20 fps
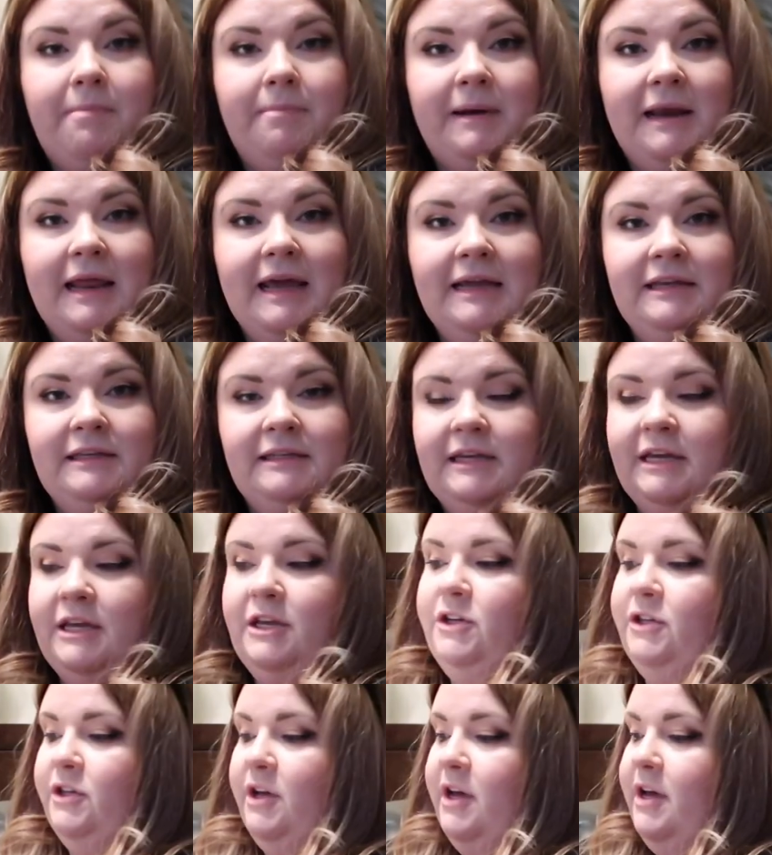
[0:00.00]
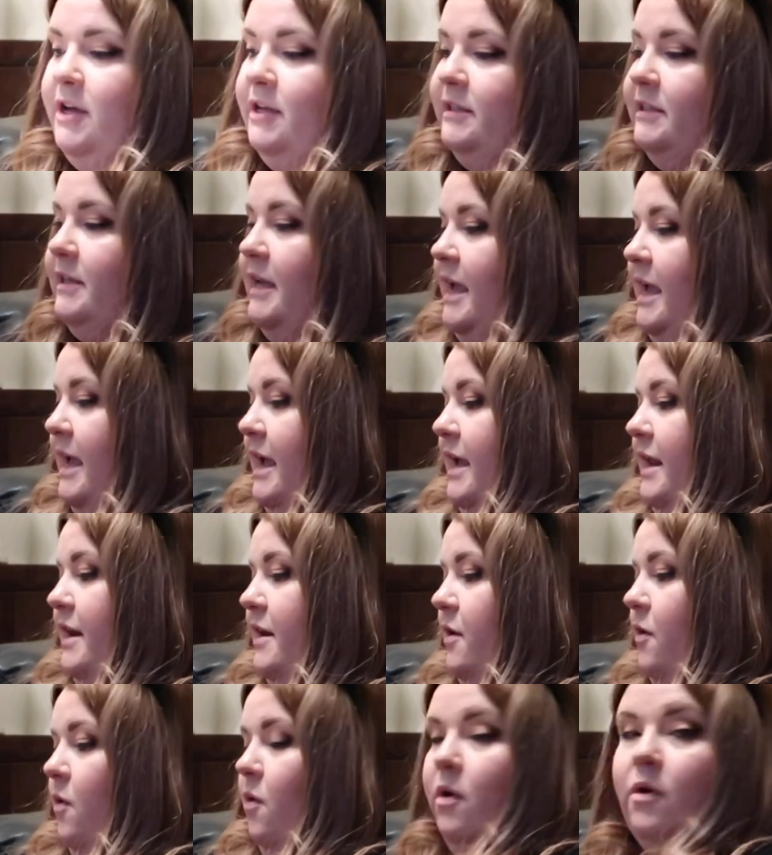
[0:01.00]
a plain t-shirt
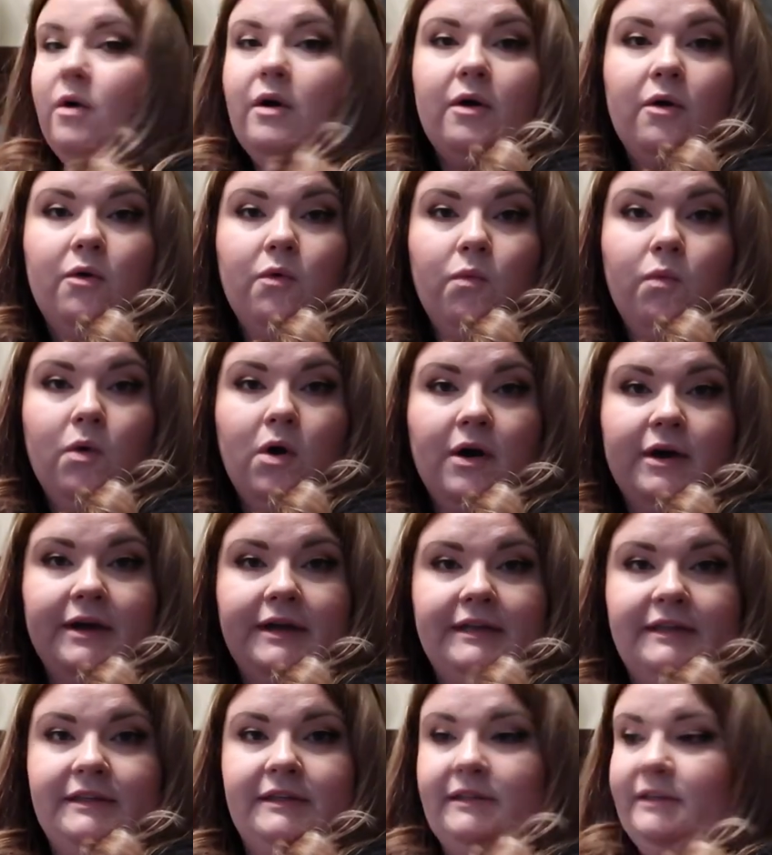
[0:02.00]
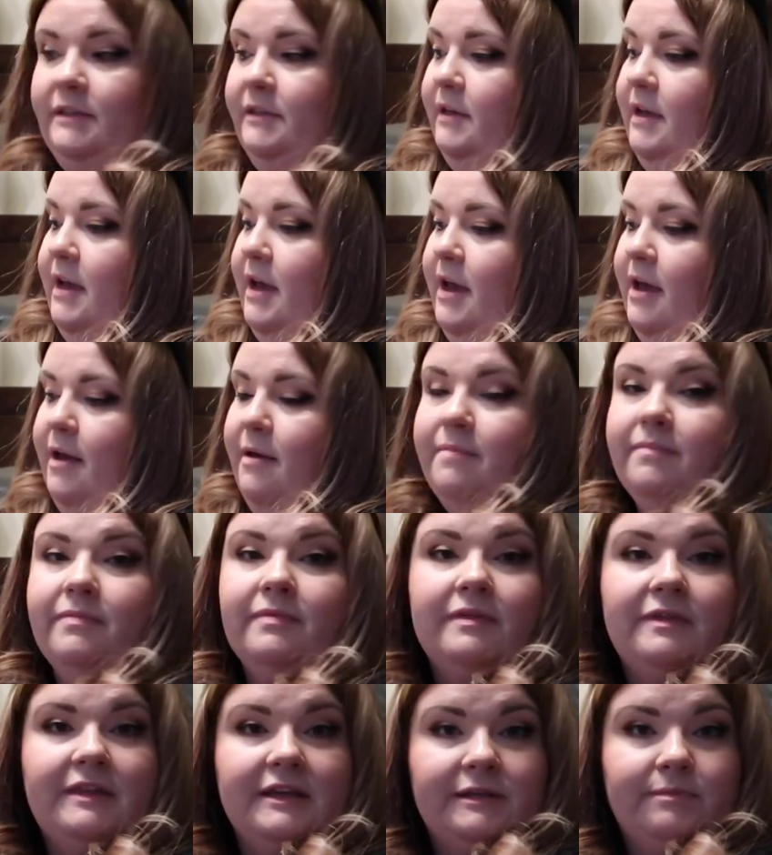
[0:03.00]
in white,
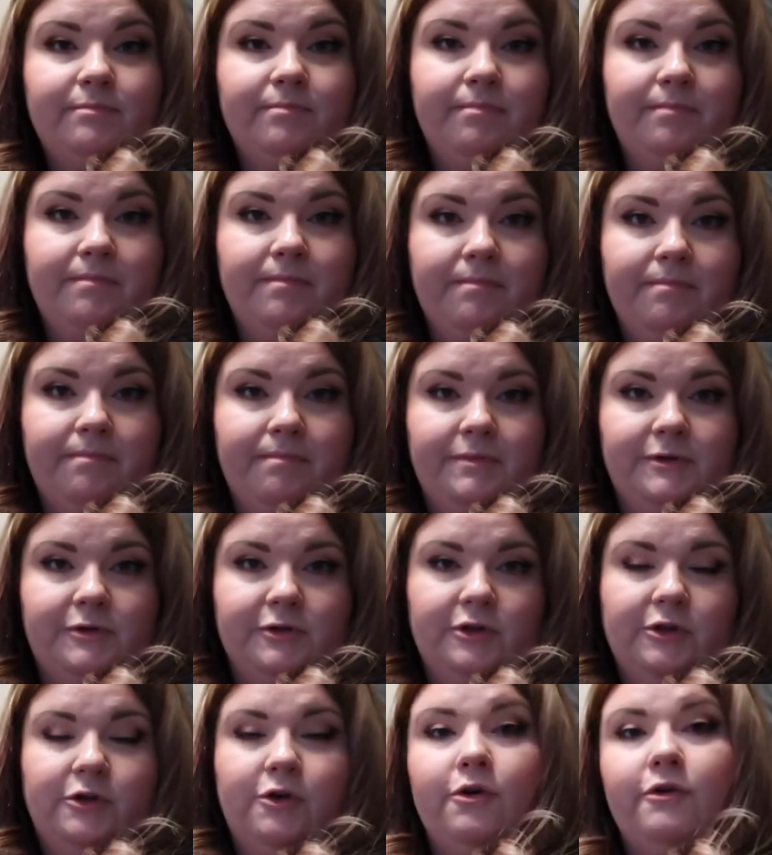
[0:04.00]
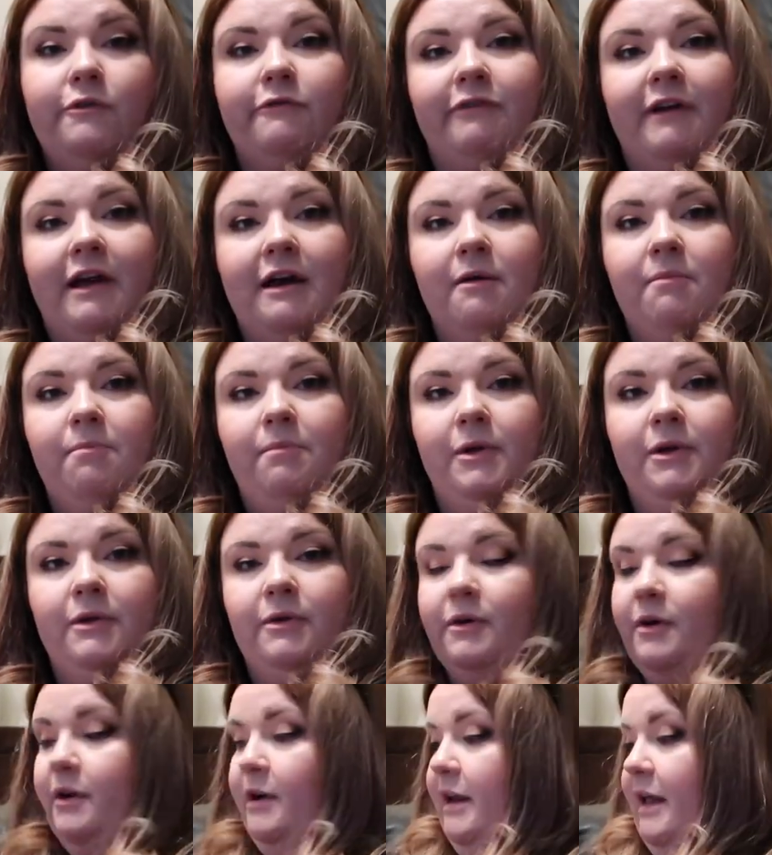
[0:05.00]
um, this sort of cornflower
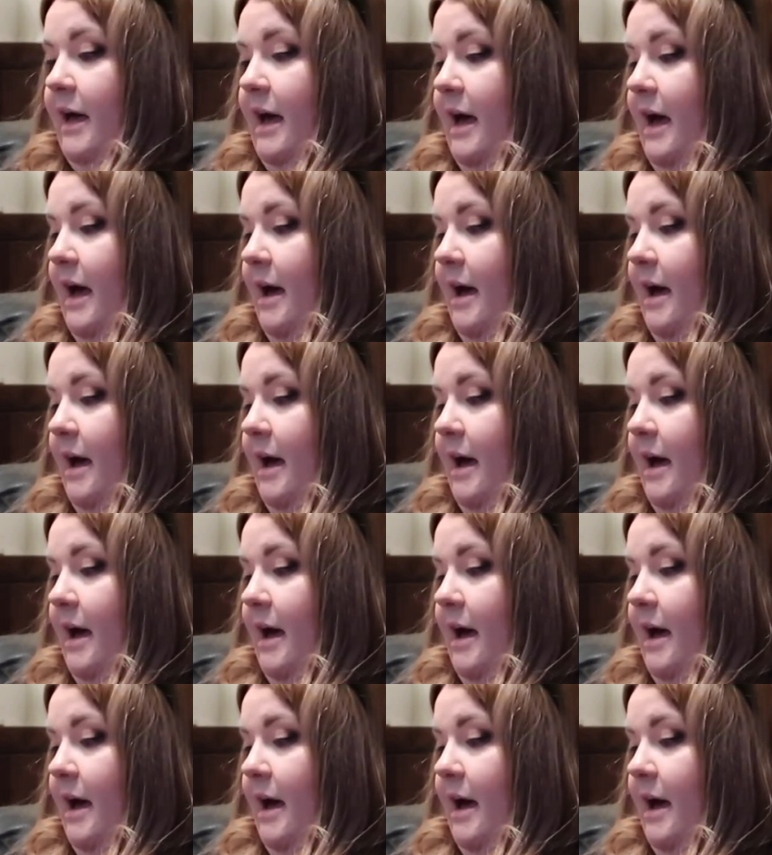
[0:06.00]
blue colour